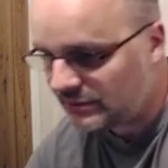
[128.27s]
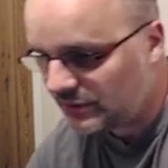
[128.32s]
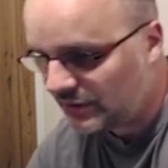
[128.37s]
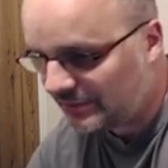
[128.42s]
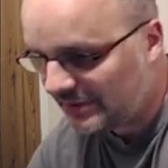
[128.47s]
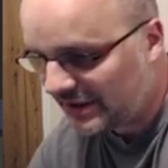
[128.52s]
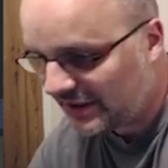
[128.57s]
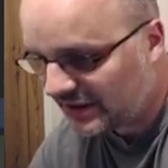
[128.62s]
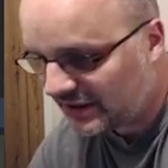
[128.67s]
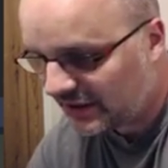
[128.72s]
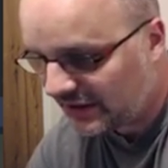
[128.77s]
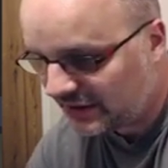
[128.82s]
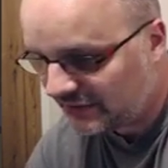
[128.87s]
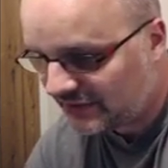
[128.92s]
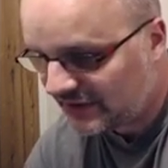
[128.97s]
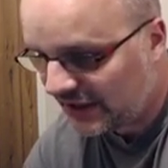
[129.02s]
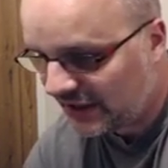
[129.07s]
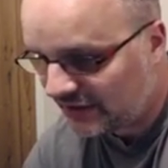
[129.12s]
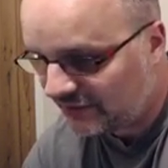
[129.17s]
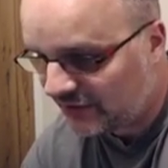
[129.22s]
I mean, I kind of
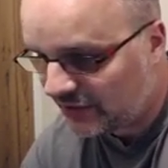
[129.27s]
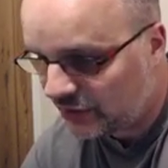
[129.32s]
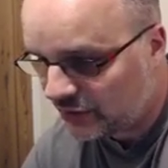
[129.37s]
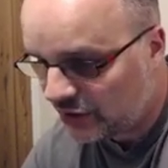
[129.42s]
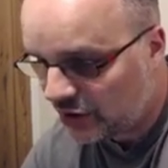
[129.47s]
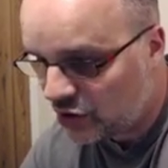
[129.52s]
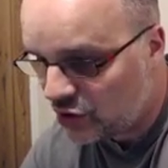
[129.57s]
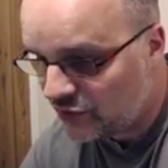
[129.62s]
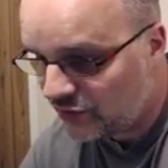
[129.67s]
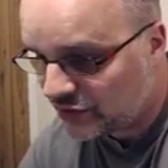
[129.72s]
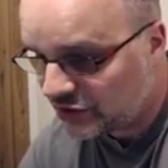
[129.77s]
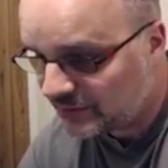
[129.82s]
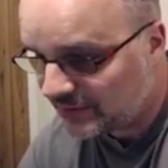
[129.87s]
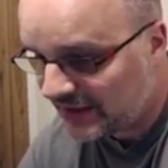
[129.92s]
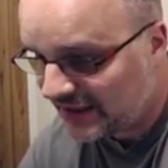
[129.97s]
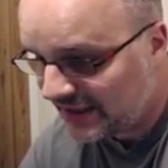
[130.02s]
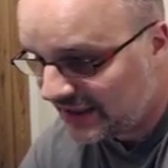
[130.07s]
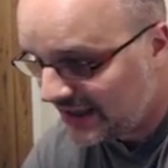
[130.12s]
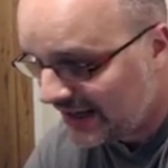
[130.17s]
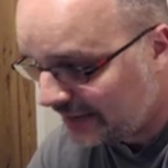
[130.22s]
can if I look over to my
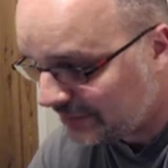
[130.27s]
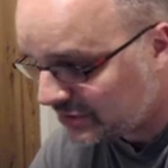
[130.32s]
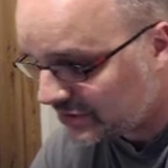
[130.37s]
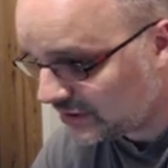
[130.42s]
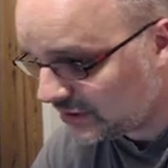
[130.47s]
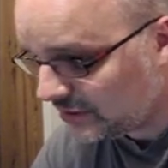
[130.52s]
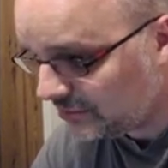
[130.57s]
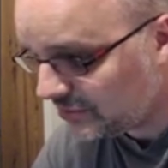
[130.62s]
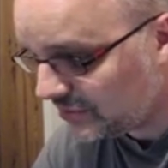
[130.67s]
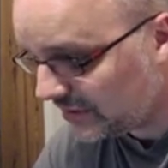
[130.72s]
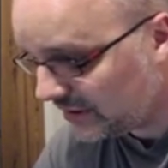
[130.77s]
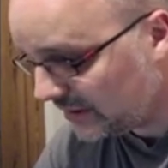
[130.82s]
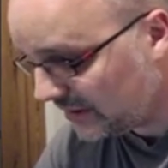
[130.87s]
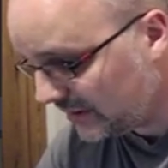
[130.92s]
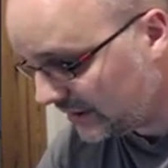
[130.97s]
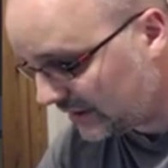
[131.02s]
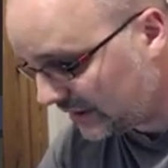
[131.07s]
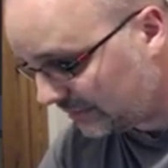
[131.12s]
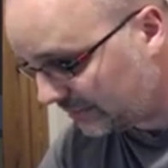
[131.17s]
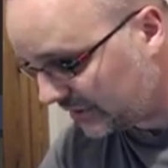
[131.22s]
laptop,
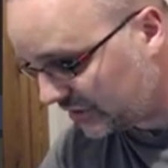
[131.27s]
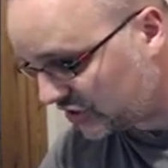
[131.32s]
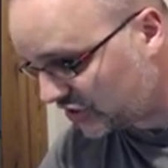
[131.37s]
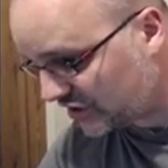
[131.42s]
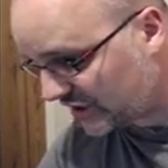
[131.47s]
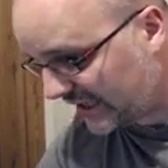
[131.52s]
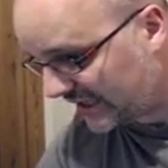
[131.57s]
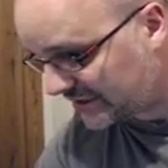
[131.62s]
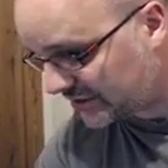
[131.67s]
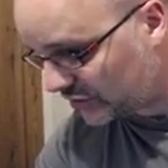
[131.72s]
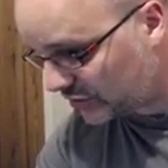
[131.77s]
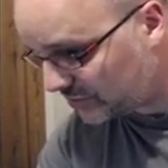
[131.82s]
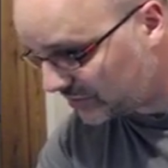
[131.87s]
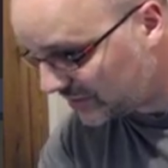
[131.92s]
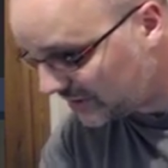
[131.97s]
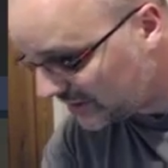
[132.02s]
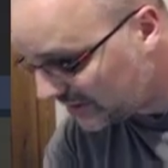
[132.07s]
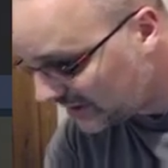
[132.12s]
get my chat open.